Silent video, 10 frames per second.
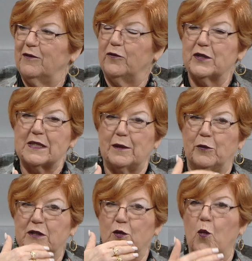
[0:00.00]
for
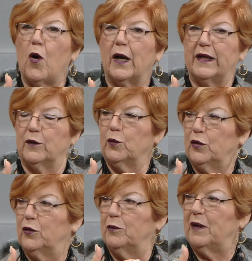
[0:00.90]
someone to walk in a
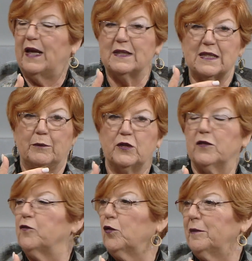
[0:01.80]
room and someone to
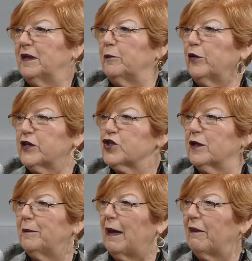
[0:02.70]
form an impression
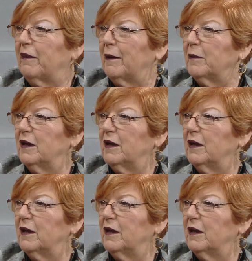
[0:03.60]
about them.